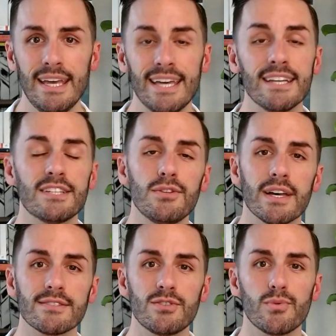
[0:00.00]
In a
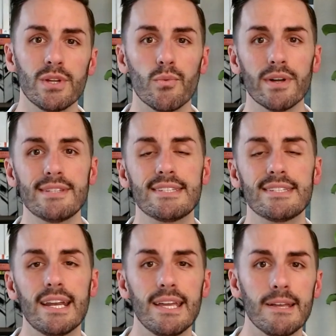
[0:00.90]
2021
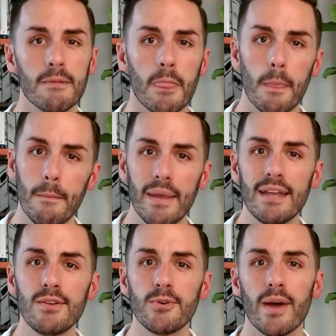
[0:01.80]
study,
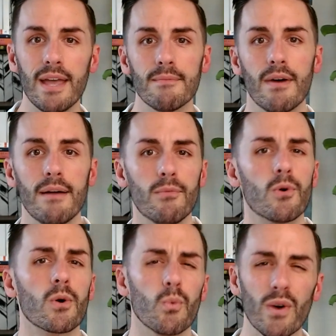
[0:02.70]
men who ate a
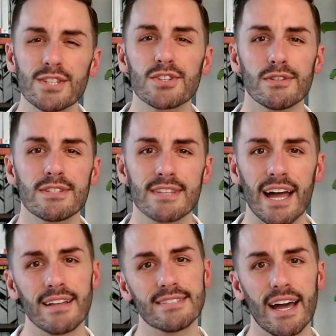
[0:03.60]
more
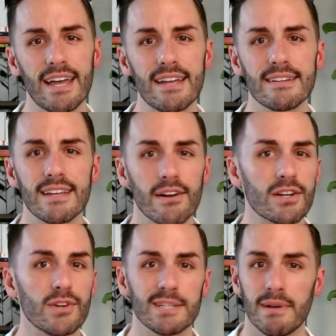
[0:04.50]
Western-style diet,
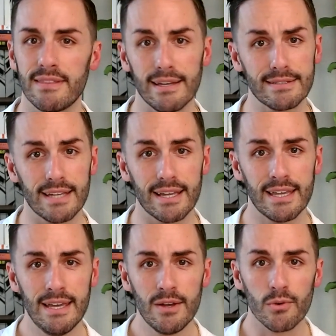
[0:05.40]
characterized by things like
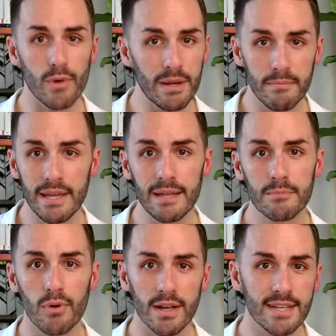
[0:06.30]
red meat,
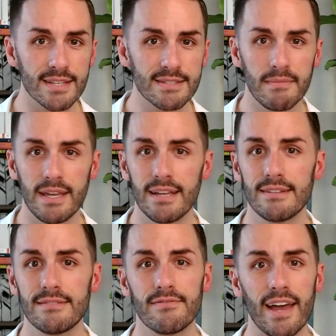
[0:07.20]
processed meat,
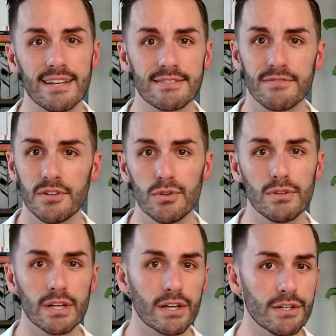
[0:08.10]
fast
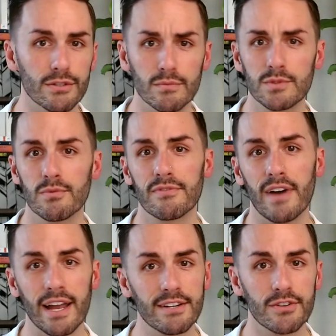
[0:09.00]
food, legumes,
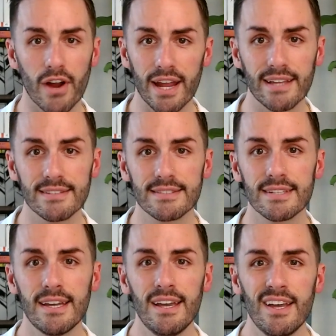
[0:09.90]
refined grains,
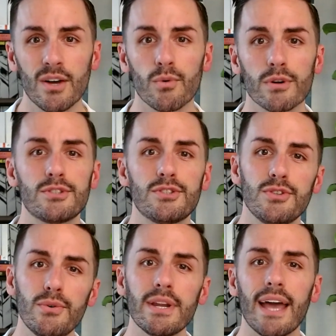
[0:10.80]
were
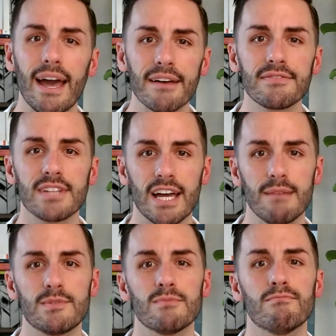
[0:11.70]
2.5
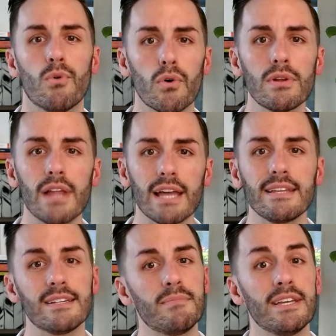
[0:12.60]
times more
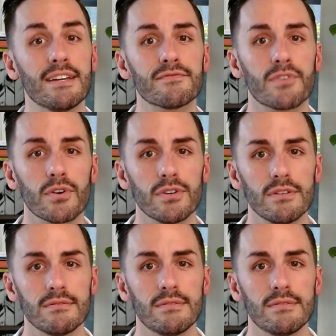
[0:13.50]
likely to be infertile.